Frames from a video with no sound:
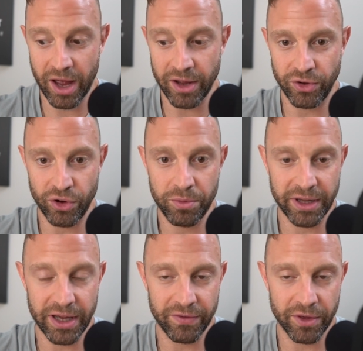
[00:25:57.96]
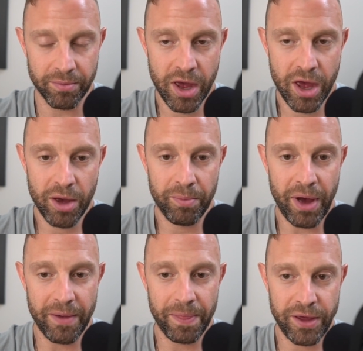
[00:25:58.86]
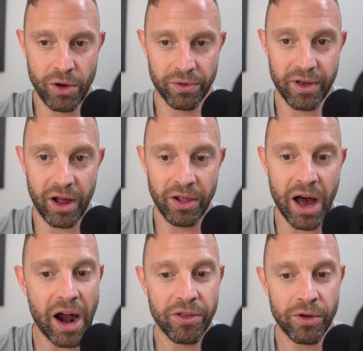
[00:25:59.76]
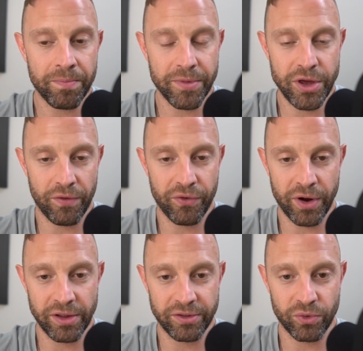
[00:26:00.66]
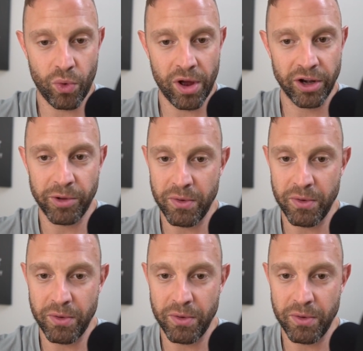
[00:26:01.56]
I do believe them. But a lot of them, for instance, want to be